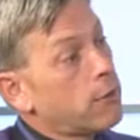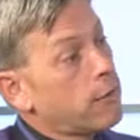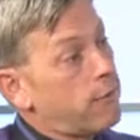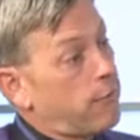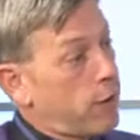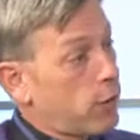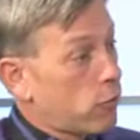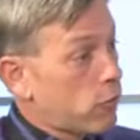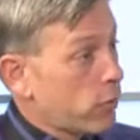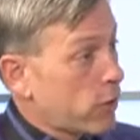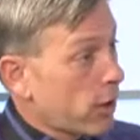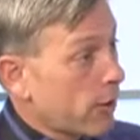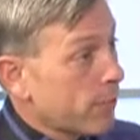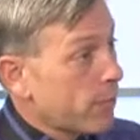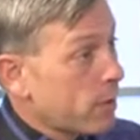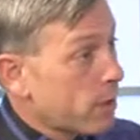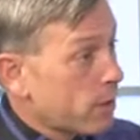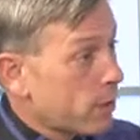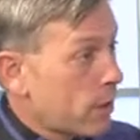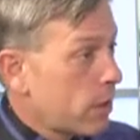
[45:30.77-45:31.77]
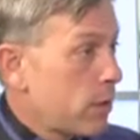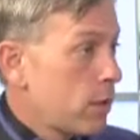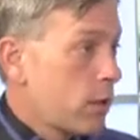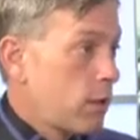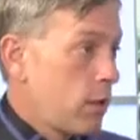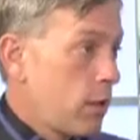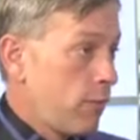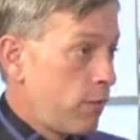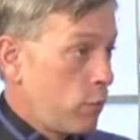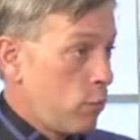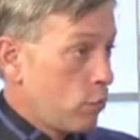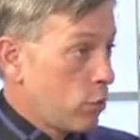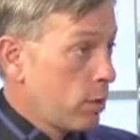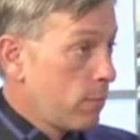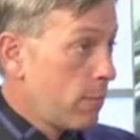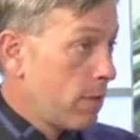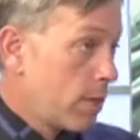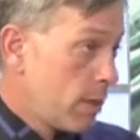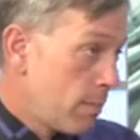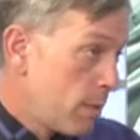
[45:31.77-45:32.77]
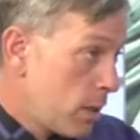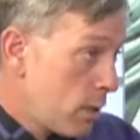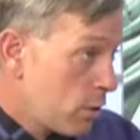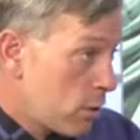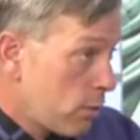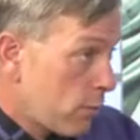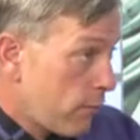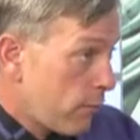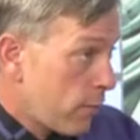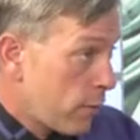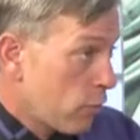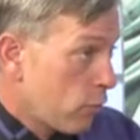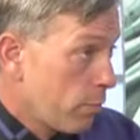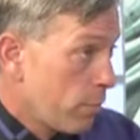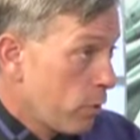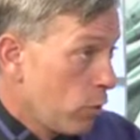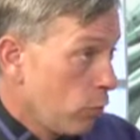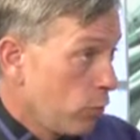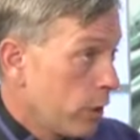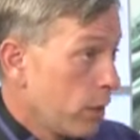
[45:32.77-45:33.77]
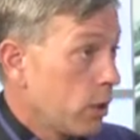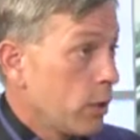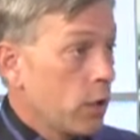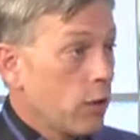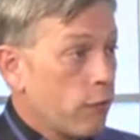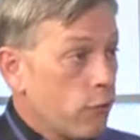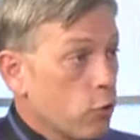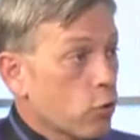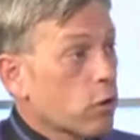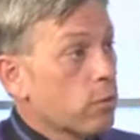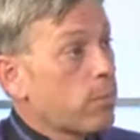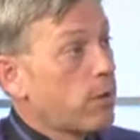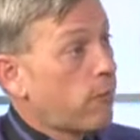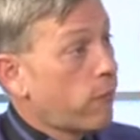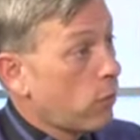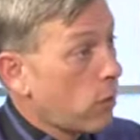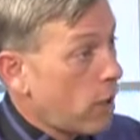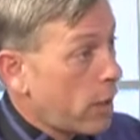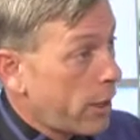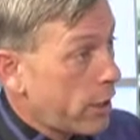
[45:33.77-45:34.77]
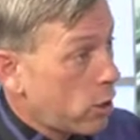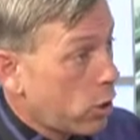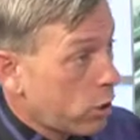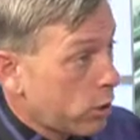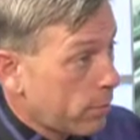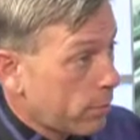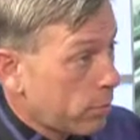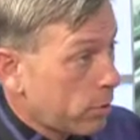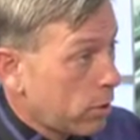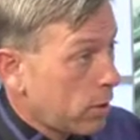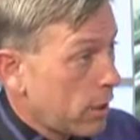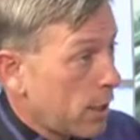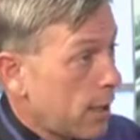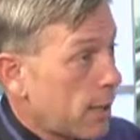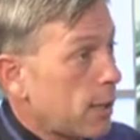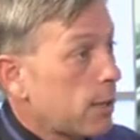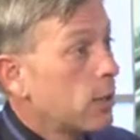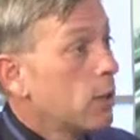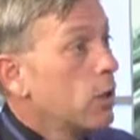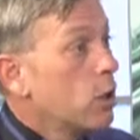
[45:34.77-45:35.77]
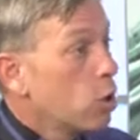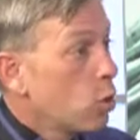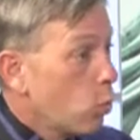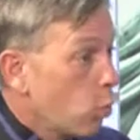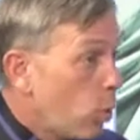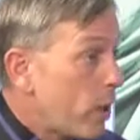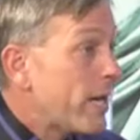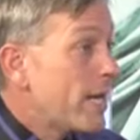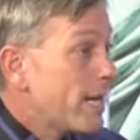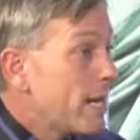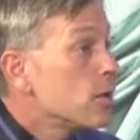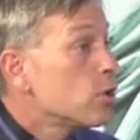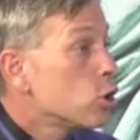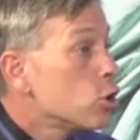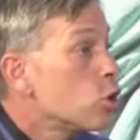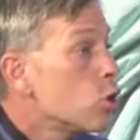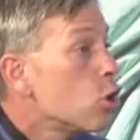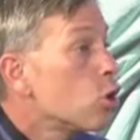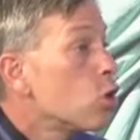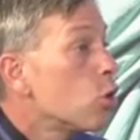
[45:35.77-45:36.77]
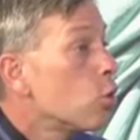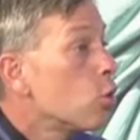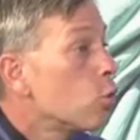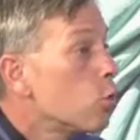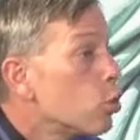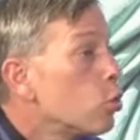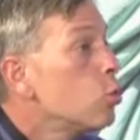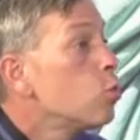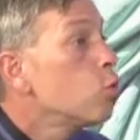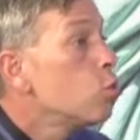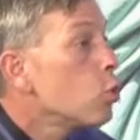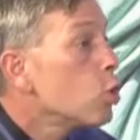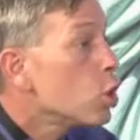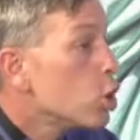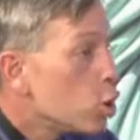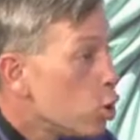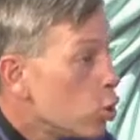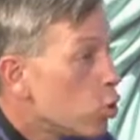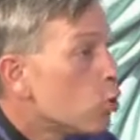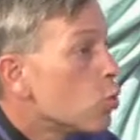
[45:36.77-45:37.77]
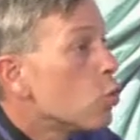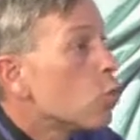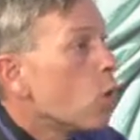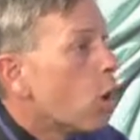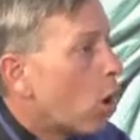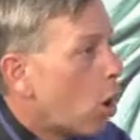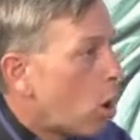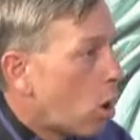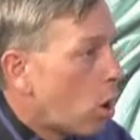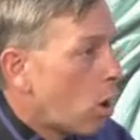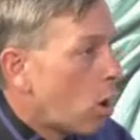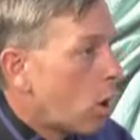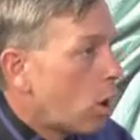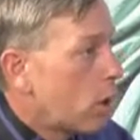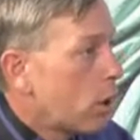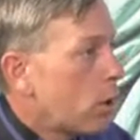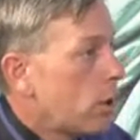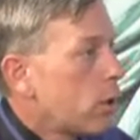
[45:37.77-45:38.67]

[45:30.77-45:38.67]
Federal government says if you're going to be coming into a federal building, if you're going to be flying on a plane, we need to know who you are.